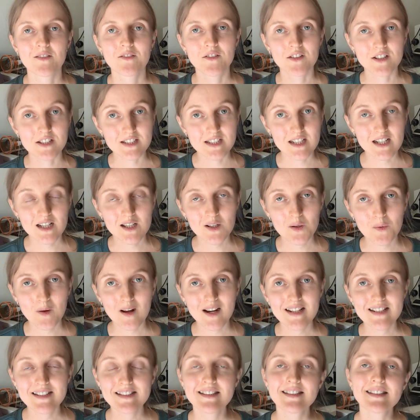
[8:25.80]
physical
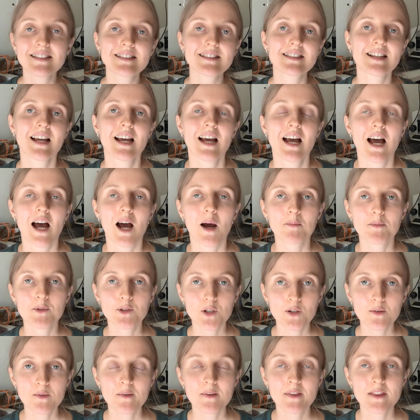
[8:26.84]
qualities.
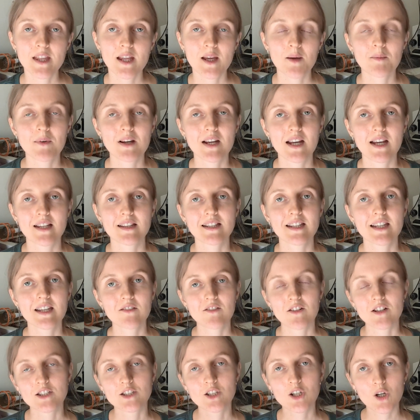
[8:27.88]
Observing them can
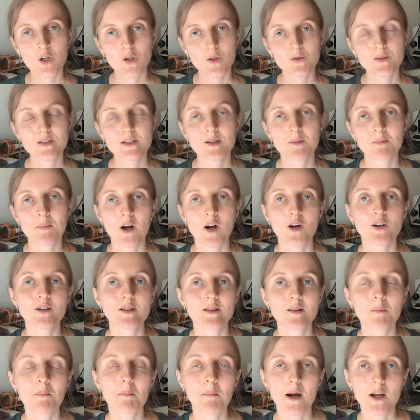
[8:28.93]
give us clues about
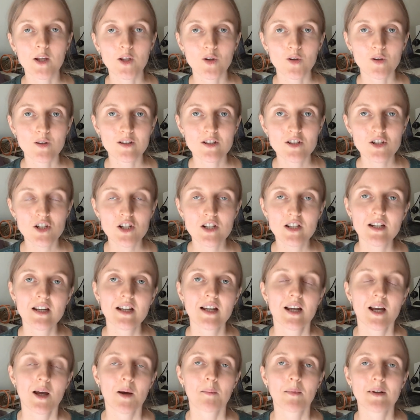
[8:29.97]
biology,
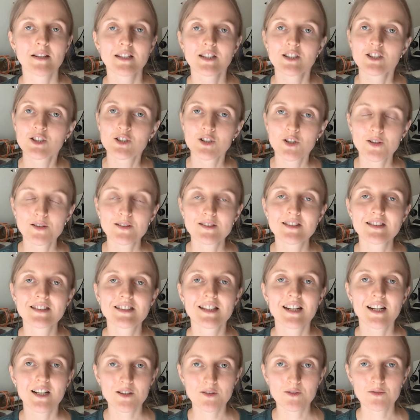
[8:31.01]
but it's not
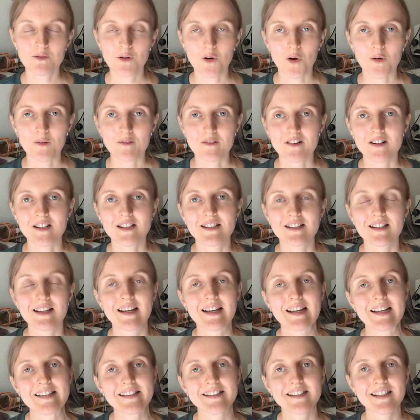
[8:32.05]
straightforward
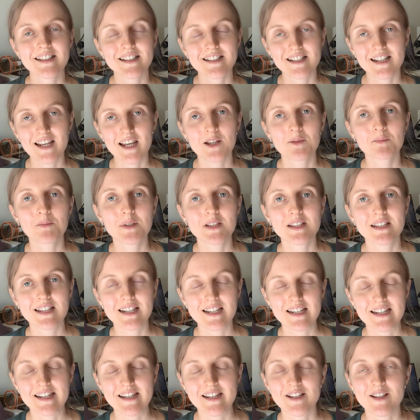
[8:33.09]
and it can be
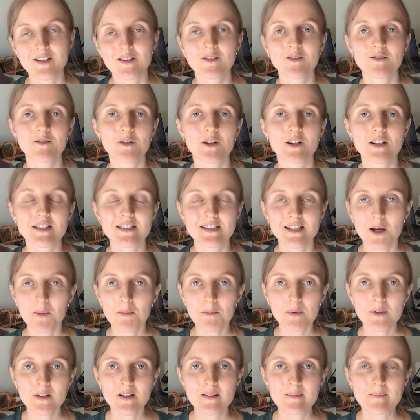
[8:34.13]
tricky. For
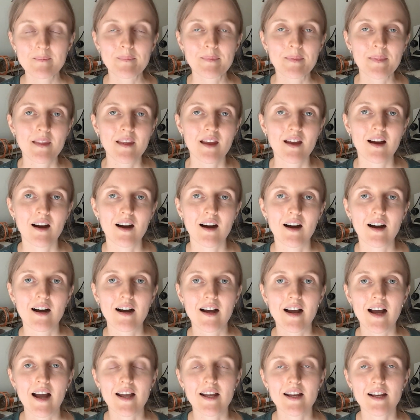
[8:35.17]
example,
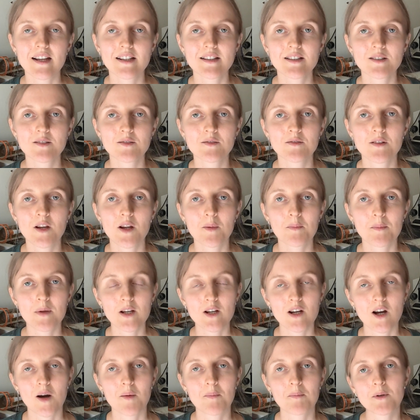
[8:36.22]
I had a
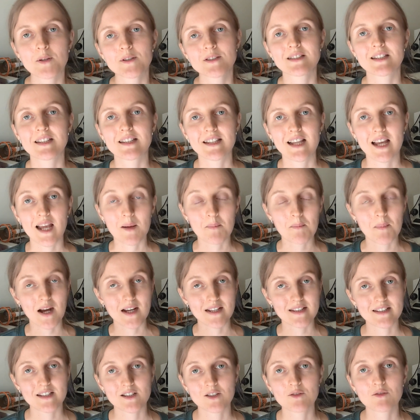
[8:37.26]
vermicompost that I
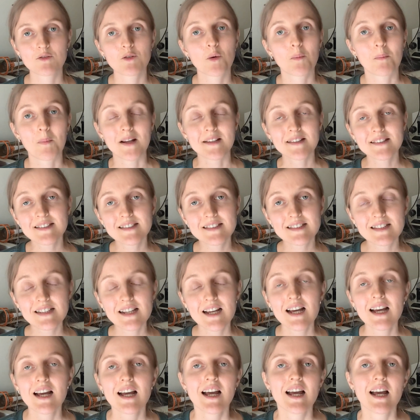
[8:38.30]
abandoned for months,
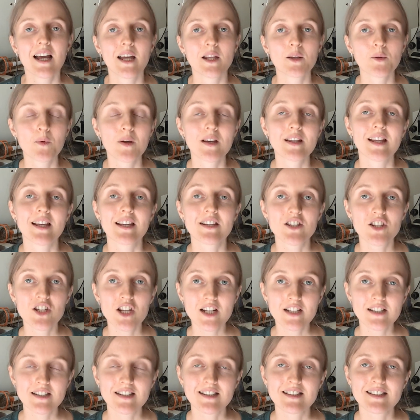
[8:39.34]
and when I
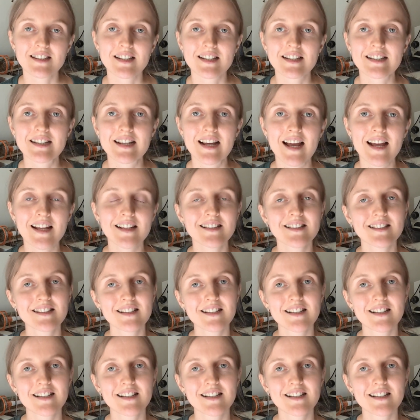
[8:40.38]
checked it, it had